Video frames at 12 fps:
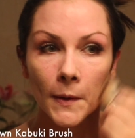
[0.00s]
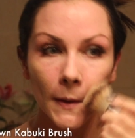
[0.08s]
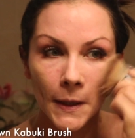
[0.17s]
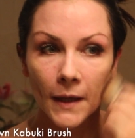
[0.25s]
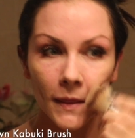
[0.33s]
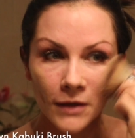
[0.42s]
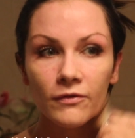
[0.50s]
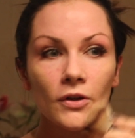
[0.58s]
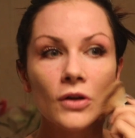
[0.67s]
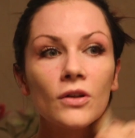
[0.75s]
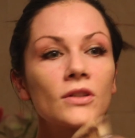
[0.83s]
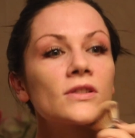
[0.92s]
getting that
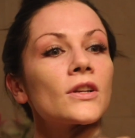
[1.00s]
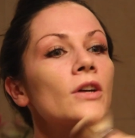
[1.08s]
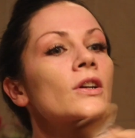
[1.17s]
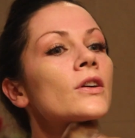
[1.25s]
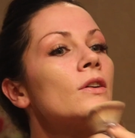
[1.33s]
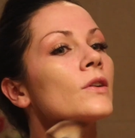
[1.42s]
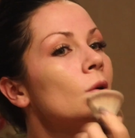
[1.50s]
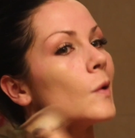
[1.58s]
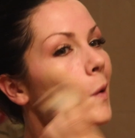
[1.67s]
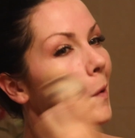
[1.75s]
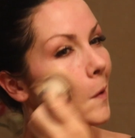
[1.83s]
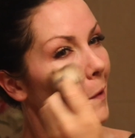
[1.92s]
flawless look
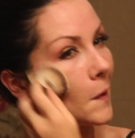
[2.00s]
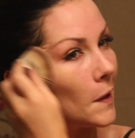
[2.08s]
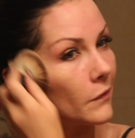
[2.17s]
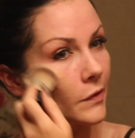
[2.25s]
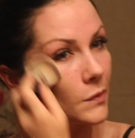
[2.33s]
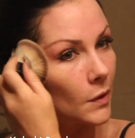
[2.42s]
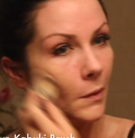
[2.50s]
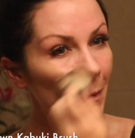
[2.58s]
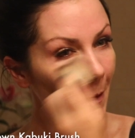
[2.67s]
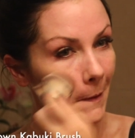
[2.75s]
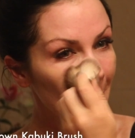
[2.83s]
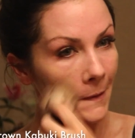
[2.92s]
that every woman
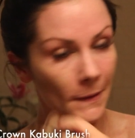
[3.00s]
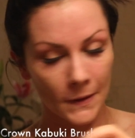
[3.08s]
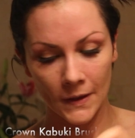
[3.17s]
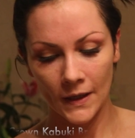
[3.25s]
wants.